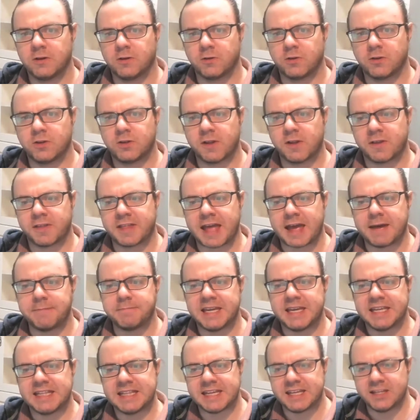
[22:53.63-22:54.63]
does that
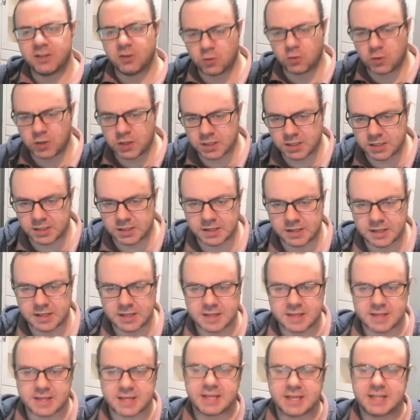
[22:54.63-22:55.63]
mean that you can
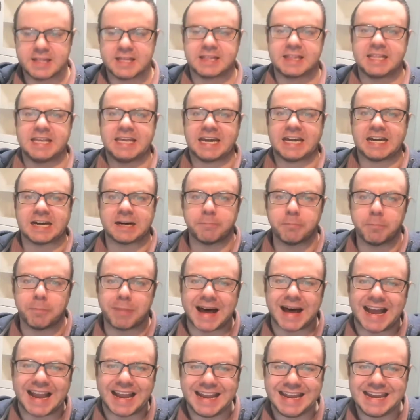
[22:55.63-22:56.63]
say that the
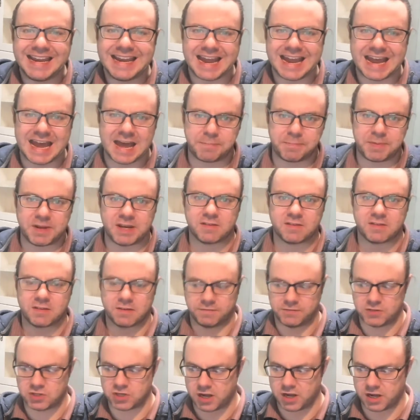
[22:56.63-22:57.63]
combined happiness of
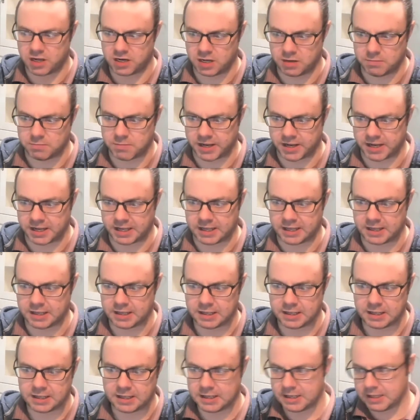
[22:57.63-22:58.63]
John and Mike
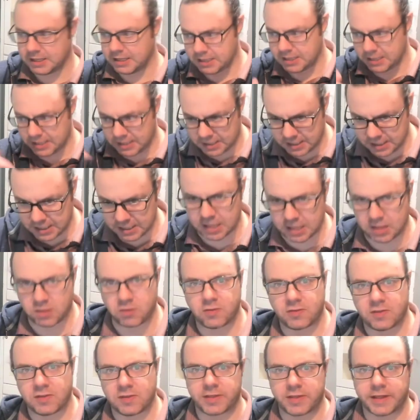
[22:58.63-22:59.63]
is
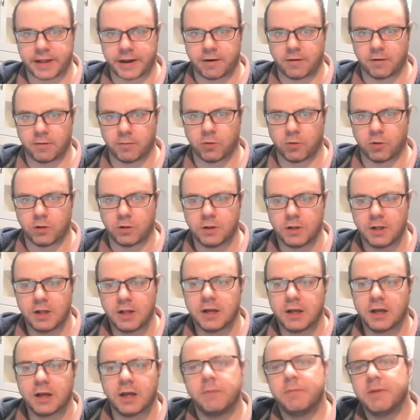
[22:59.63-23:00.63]
desirable?
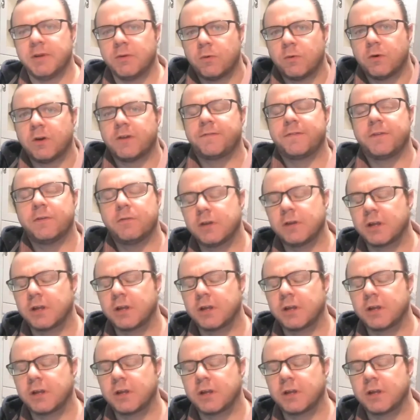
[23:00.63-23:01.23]
I mean, what if they're in